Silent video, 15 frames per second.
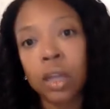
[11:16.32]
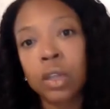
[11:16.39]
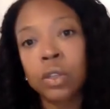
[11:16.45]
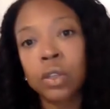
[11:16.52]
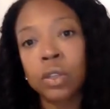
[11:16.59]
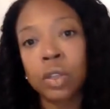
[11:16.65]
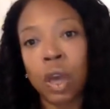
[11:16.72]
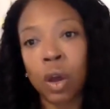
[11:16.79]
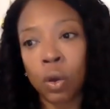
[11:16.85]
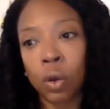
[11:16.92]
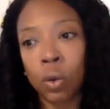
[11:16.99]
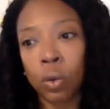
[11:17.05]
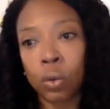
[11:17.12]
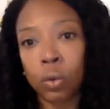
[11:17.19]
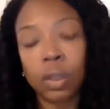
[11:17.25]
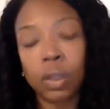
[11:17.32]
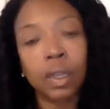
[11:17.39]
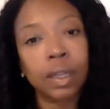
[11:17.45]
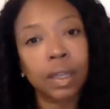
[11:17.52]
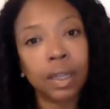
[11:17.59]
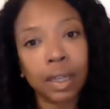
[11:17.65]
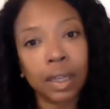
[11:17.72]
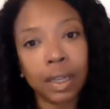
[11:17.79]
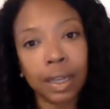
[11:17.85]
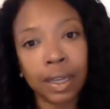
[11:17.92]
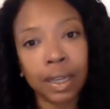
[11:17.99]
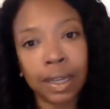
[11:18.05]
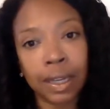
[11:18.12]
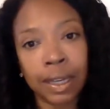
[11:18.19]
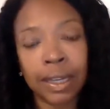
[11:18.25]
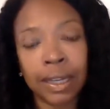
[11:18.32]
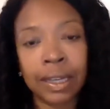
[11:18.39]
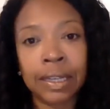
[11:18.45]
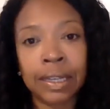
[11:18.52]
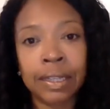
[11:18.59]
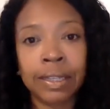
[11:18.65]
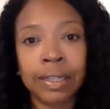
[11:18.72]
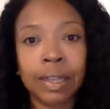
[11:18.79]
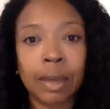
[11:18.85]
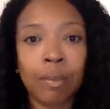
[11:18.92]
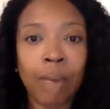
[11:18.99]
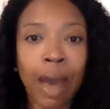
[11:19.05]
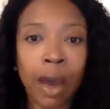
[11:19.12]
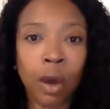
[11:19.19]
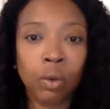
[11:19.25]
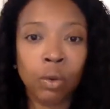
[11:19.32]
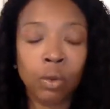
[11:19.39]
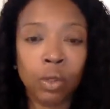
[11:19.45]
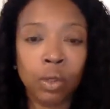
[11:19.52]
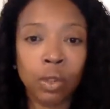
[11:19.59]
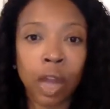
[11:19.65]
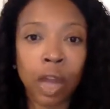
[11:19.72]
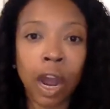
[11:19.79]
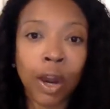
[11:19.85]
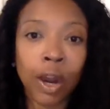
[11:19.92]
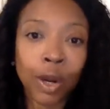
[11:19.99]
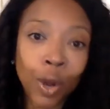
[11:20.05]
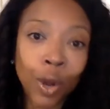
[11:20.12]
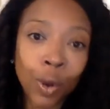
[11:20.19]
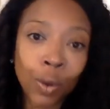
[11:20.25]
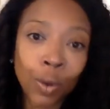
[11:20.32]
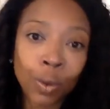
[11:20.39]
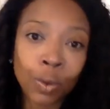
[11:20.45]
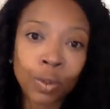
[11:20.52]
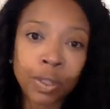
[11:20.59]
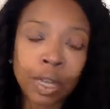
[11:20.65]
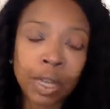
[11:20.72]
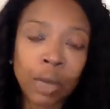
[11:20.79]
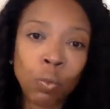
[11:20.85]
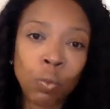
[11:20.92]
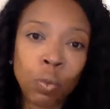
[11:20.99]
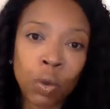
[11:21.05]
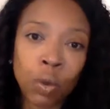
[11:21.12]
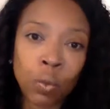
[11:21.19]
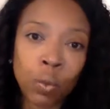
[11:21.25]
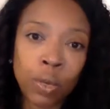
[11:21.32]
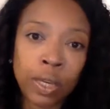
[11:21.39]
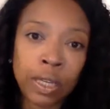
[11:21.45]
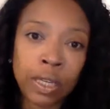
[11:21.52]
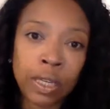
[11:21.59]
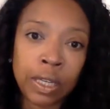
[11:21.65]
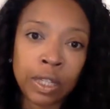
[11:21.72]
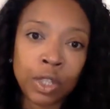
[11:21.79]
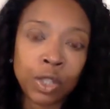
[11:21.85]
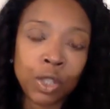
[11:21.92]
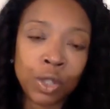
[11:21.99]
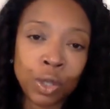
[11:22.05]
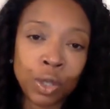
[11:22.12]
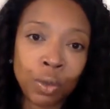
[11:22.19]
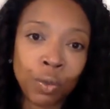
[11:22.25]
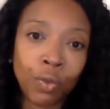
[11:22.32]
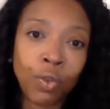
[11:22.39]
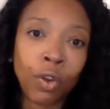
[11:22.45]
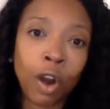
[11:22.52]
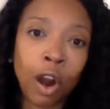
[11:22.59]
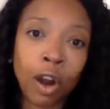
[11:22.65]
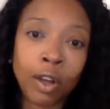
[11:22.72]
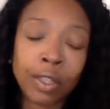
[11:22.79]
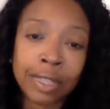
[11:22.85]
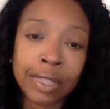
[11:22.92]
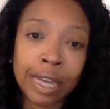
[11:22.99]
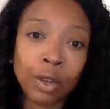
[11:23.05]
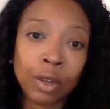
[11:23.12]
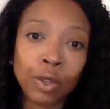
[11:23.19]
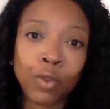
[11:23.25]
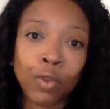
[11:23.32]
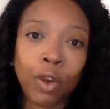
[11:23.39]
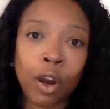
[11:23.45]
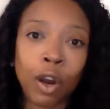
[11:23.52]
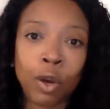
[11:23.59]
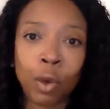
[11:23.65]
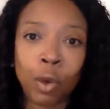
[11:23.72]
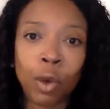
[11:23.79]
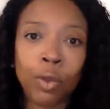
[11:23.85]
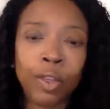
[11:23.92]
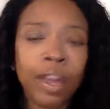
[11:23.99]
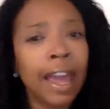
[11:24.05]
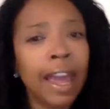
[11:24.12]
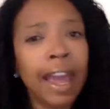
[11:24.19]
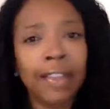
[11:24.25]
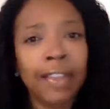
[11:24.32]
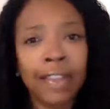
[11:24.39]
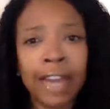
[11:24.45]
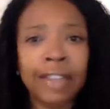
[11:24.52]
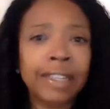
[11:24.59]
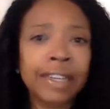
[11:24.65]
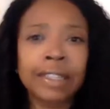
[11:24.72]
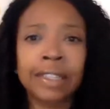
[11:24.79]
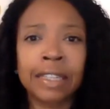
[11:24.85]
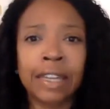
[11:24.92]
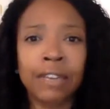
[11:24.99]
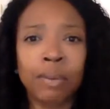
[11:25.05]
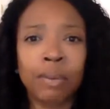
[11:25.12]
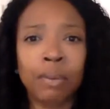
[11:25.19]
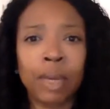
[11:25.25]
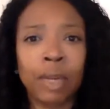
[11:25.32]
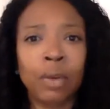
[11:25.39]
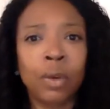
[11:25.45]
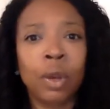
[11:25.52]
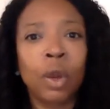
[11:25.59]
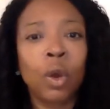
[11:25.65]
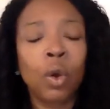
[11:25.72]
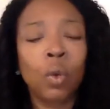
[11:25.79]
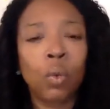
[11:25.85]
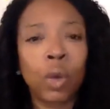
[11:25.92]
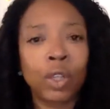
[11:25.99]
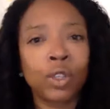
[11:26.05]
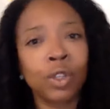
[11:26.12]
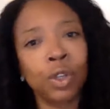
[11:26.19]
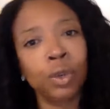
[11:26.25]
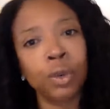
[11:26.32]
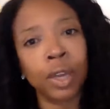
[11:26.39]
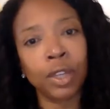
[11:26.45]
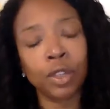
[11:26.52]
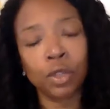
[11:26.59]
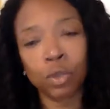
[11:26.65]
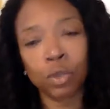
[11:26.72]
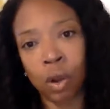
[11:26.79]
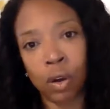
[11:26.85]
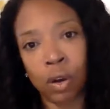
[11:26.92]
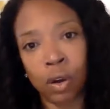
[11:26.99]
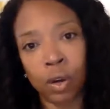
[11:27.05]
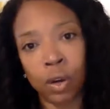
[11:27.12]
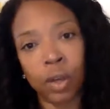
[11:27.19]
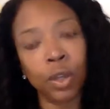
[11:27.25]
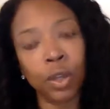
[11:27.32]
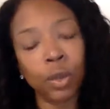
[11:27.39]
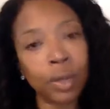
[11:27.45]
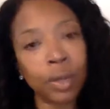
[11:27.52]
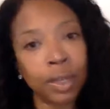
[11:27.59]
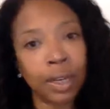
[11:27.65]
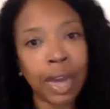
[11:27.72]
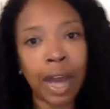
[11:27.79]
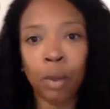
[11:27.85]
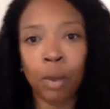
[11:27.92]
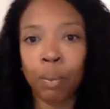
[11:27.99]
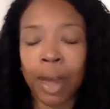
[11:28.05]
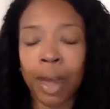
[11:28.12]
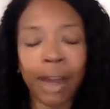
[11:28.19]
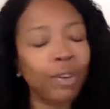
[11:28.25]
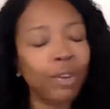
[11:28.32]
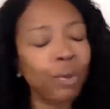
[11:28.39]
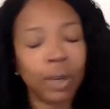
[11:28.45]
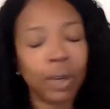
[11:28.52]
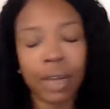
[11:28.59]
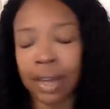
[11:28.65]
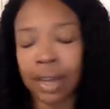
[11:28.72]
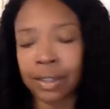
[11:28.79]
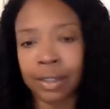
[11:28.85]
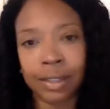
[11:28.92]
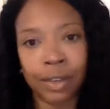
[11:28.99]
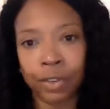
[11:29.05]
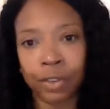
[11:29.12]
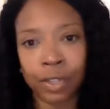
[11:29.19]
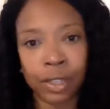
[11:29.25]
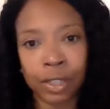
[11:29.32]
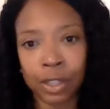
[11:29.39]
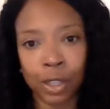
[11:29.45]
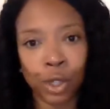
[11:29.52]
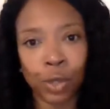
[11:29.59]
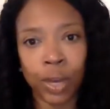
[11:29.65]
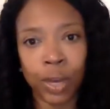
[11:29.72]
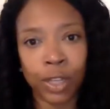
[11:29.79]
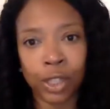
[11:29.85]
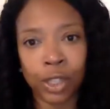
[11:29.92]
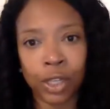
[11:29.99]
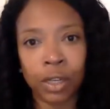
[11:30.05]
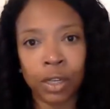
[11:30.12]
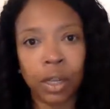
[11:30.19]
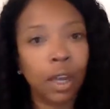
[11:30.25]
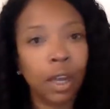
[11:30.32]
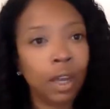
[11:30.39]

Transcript: So it is about our goals and what we need to do for ourselves, for our growth. And that doesn't even mean once you get stronger, you can help. Everyone has a different situation.